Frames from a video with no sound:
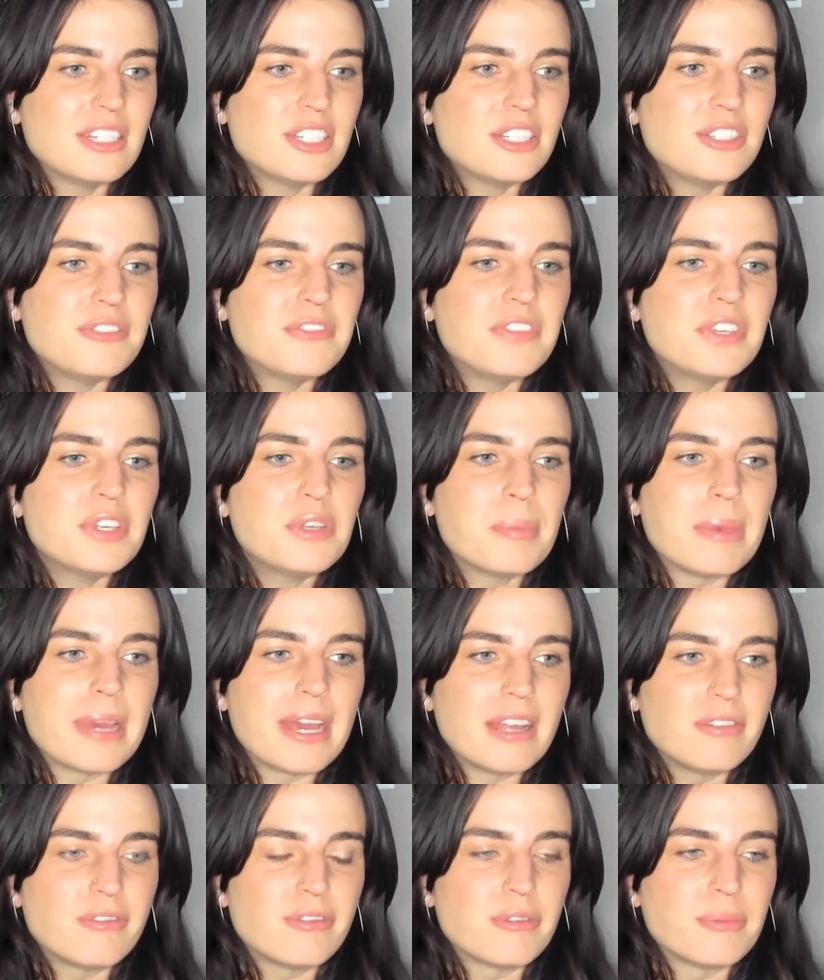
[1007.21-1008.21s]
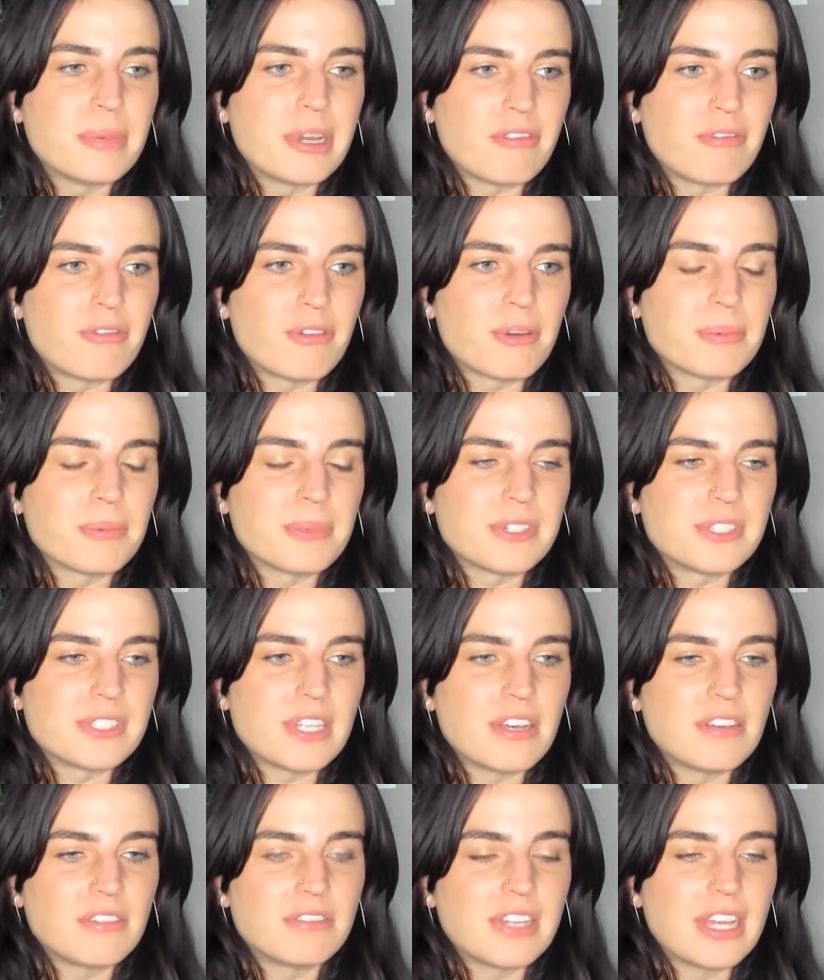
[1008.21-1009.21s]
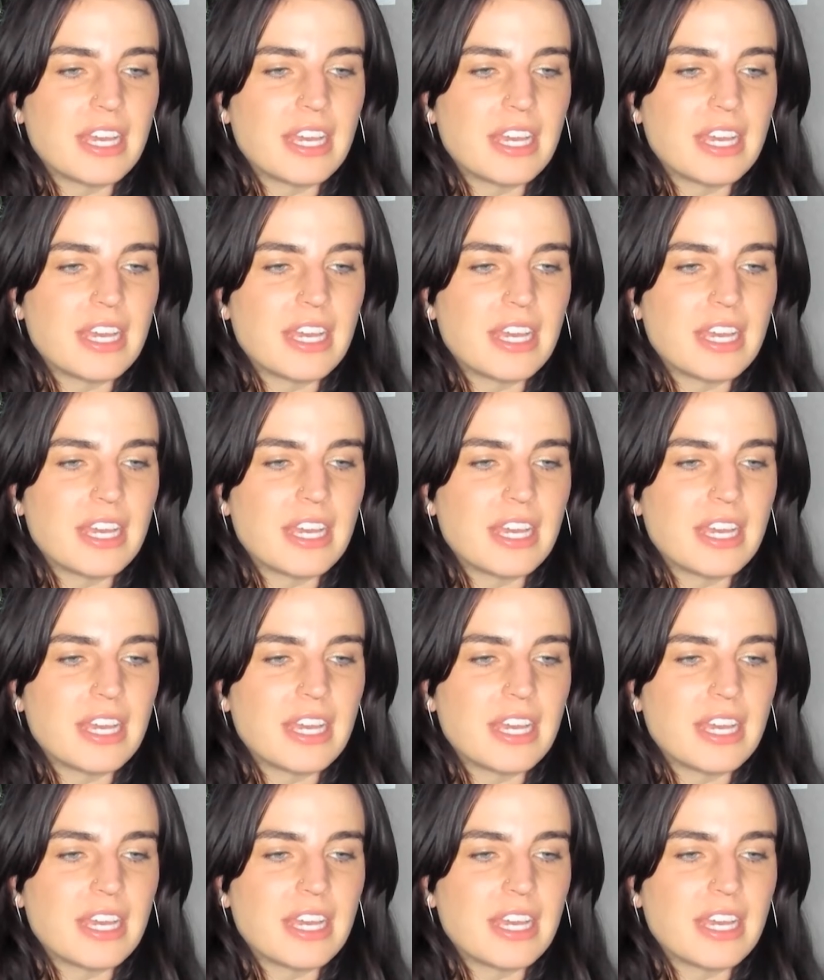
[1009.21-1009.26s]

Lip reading: just feel bad for my former self,